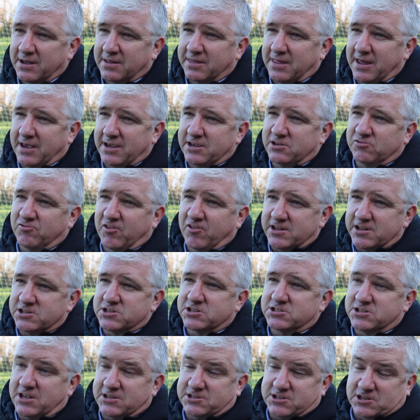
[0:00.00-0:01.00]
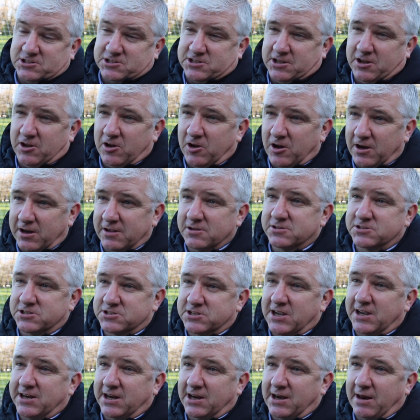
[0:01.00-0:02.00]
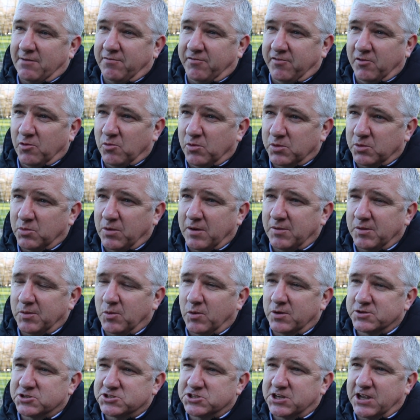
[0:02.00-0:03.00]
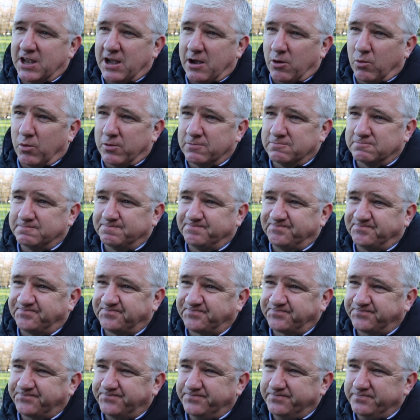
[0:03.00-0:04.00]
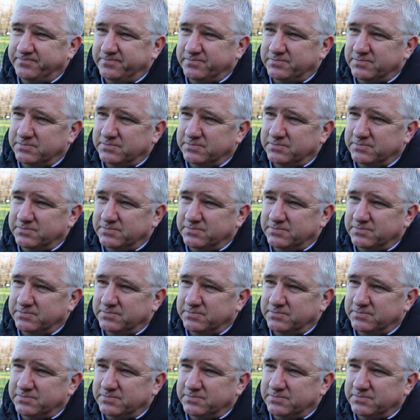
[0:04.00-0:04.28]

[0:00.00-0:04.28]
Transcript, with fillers: that he's to, as I said earlier, to take the club forward where we want to go. And it's